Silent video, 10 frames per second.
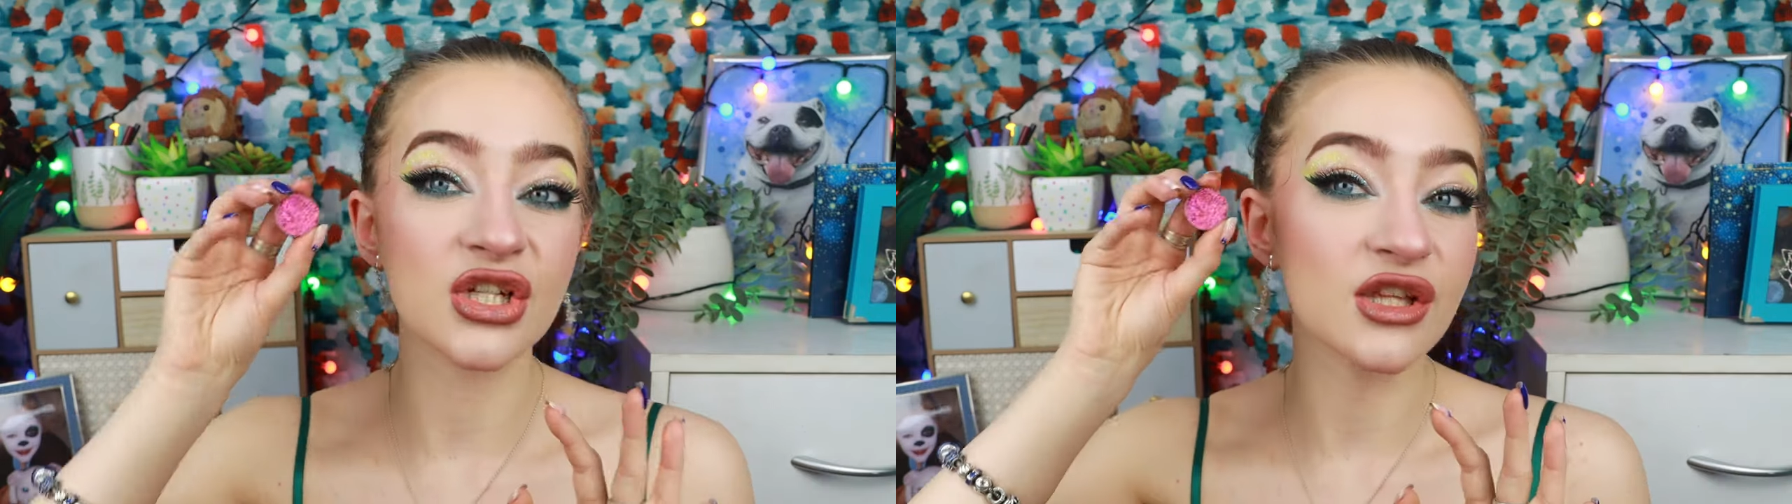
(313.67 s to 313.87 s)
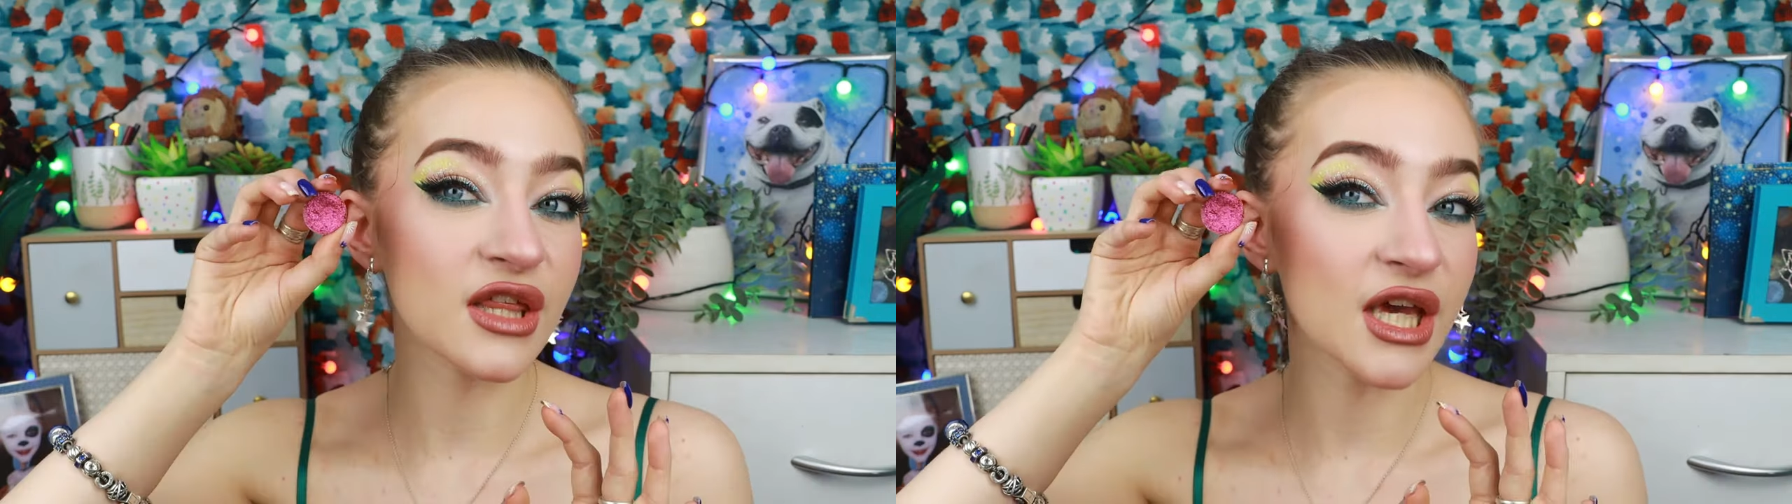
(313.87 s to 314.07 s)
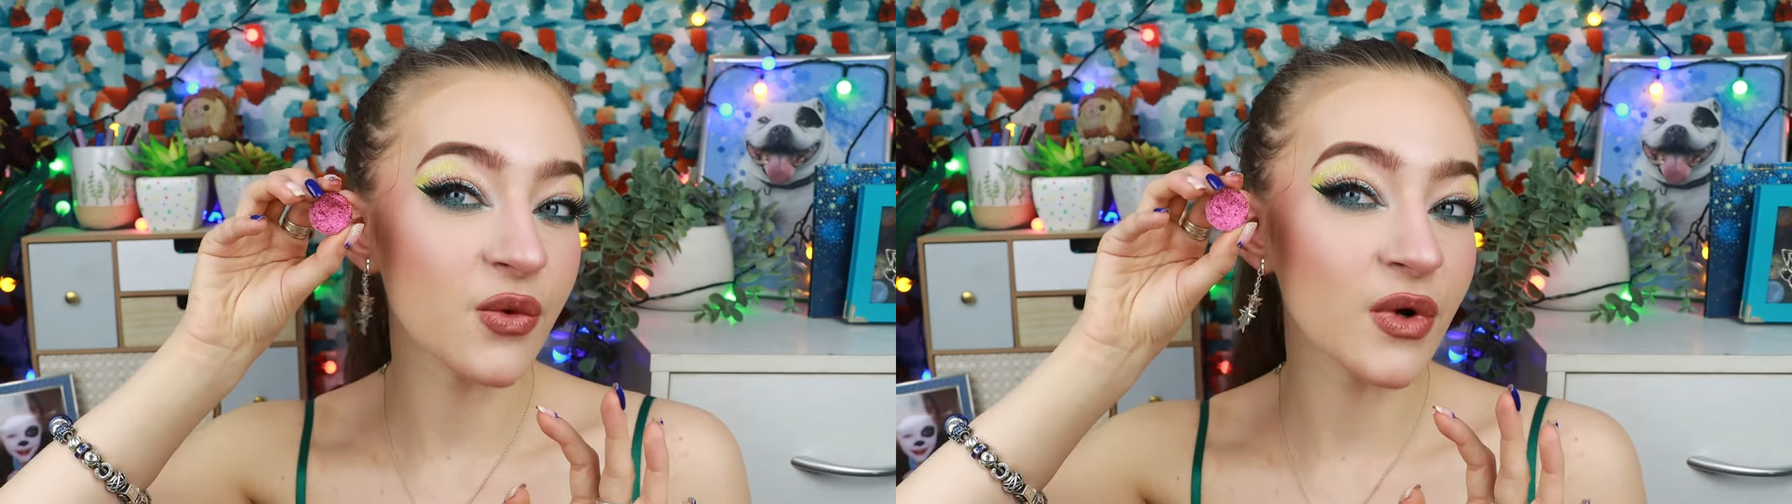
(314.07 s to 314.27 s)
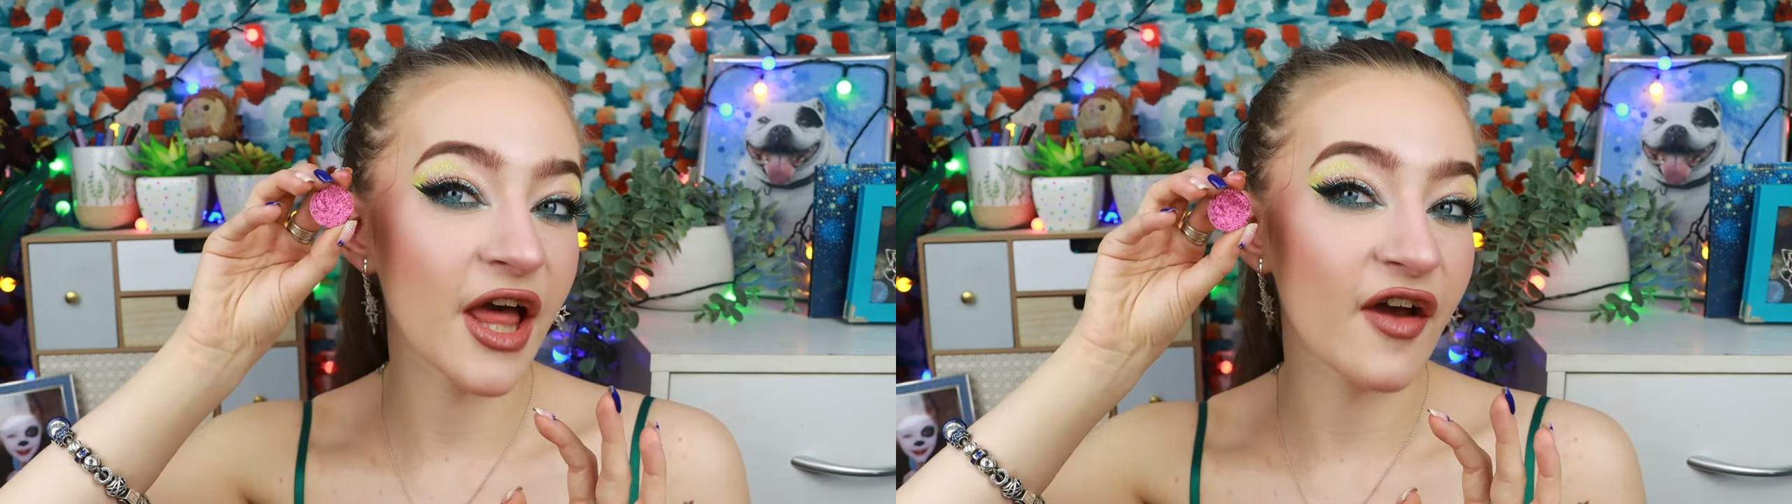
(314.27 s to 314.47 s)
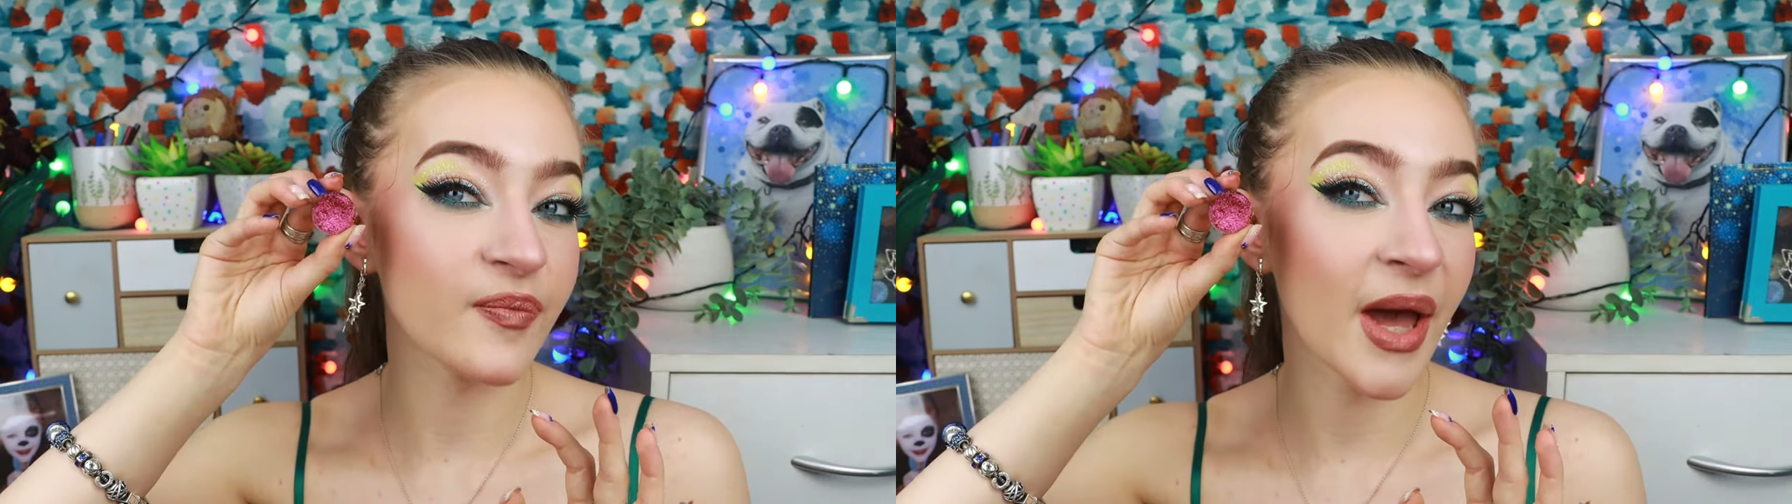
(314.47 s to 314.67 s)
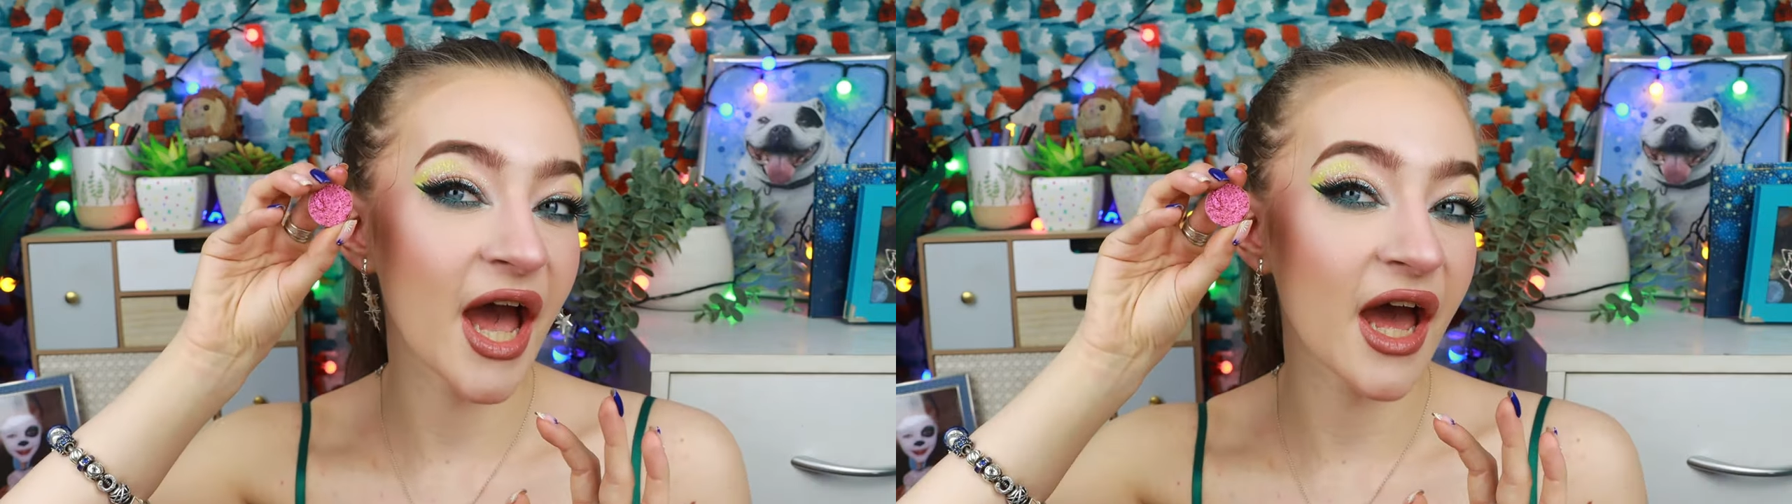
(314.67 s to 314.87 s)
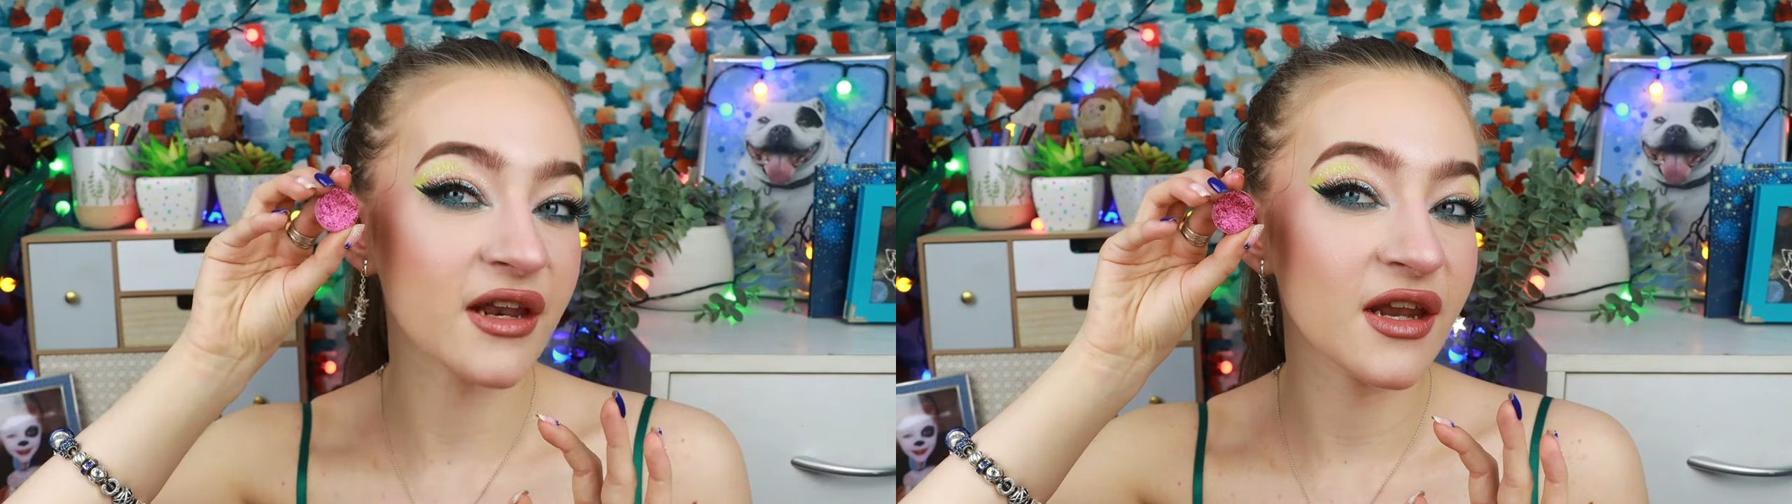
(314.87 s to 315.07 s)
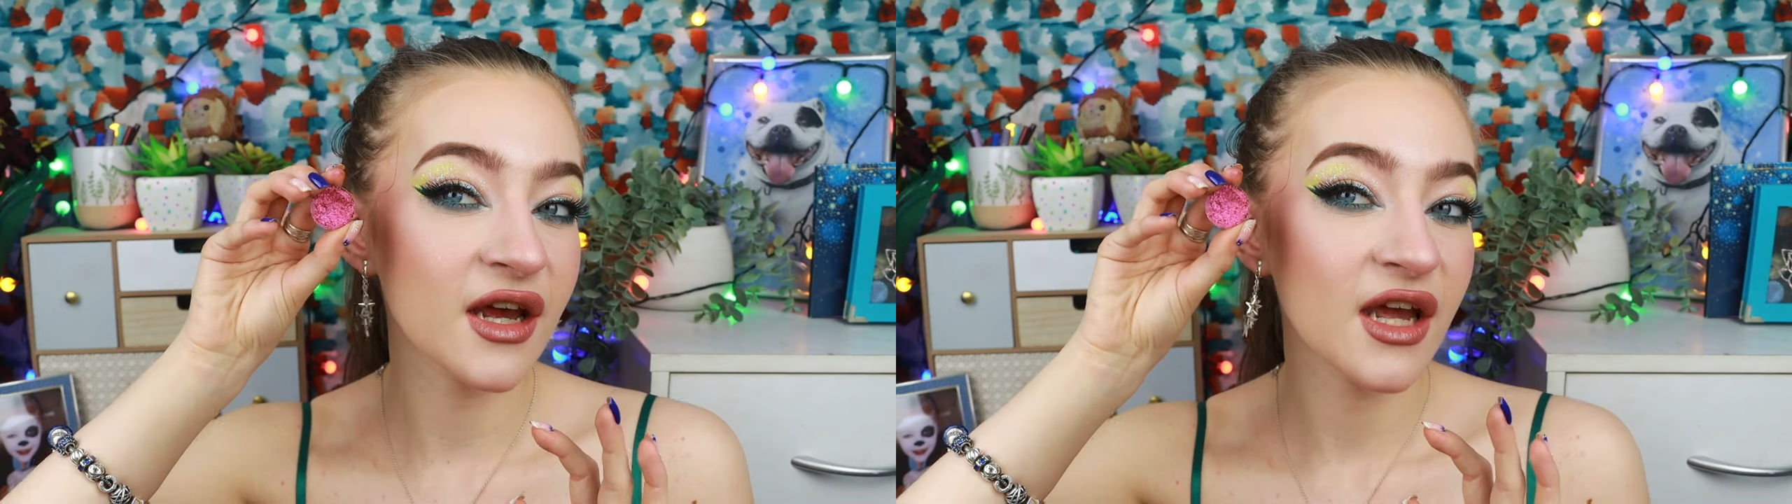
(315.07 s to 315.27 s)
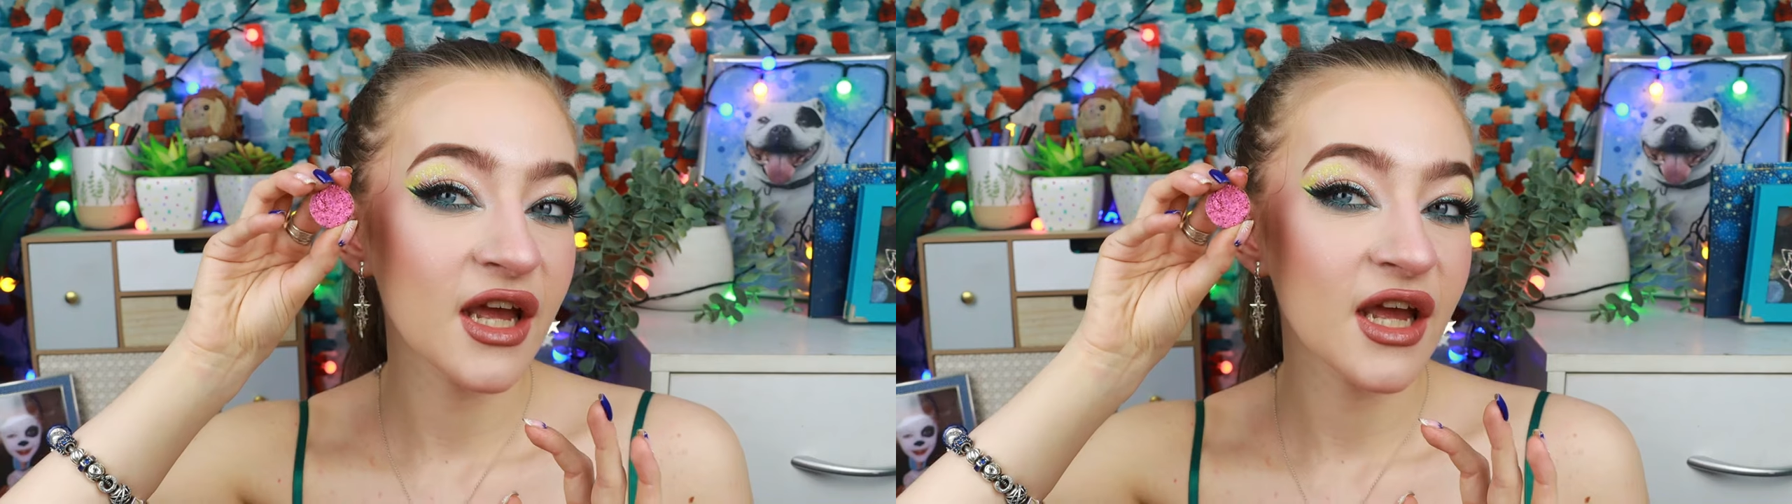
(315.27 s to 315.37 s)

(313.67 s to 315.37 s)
Do you think we'll have pan